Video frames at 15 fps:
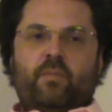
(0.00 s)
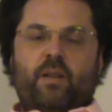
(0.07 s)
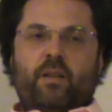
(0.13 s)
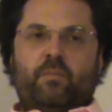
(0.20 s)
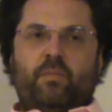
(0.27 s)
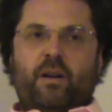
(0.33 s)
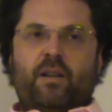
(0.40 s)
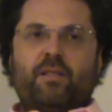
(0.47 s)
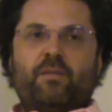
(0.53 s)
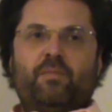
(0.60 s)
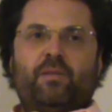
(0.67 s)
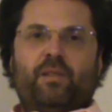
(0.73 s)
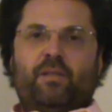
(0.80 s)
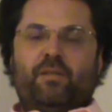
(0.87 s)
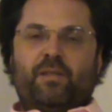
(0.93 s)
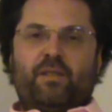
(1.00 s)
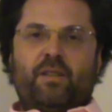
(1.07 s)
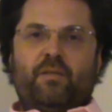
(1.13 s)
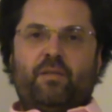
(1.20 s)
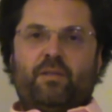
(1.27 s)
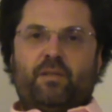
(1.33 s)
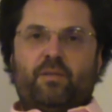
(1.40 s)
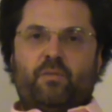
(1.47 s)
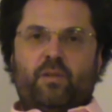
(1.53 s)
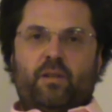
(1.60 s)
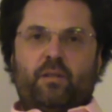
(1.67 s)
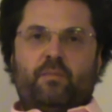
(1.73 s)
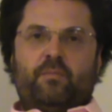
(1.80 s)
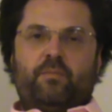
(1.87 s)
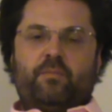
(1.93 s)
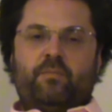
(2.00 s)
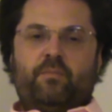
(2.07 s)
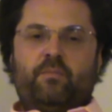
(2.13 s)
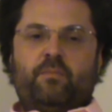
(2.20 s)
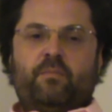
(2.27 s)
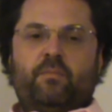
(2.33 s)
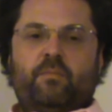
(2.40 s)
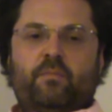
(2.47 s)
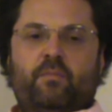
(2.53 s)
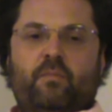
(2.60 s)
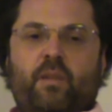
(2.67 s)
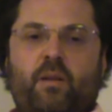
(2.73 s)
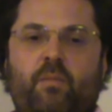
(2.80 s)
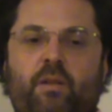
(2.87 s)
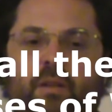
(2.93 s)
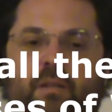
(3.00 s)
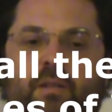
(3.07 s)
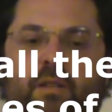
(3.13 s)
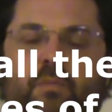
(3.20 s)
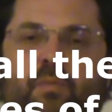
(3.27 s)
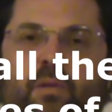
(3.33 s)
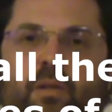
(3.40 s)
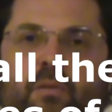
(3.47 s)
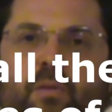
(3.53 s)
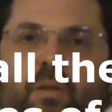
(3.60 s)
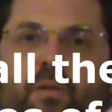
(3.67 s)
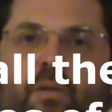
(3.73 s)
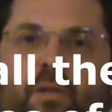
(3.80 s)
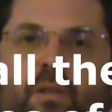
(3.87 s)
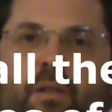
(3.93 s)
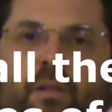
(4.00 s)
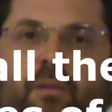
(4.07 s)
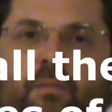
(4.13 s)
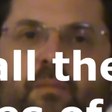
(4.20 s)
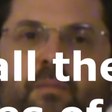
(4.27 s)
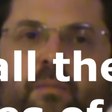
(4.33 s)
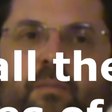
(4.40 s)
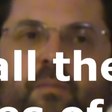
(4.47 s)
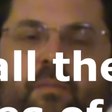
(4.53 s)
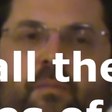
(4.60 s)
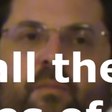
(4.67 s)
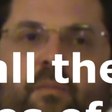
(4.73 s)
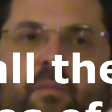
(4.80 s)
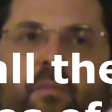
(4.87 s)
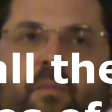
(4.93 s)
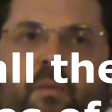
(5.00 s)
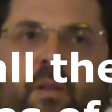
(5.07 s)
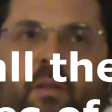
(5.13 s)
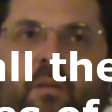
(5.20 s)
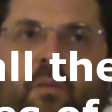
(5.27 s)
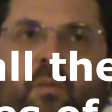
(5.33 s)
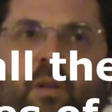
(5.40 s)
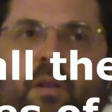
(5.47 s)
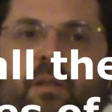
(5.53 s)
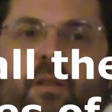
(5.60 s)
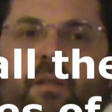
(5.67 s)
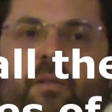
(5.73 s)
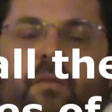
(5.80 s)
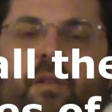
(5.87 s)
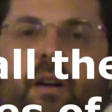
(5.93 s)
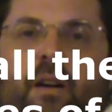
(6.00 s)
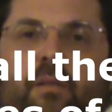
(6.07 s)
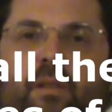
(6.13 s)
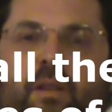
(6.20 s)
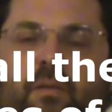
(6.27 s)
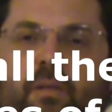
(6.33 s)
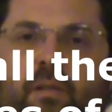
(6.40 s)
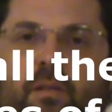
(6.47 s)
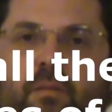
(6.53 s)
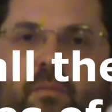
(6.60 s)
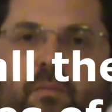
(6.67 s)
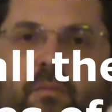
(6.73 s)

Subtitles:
And possibly level 7 as well. But at this point we're going with a 5-level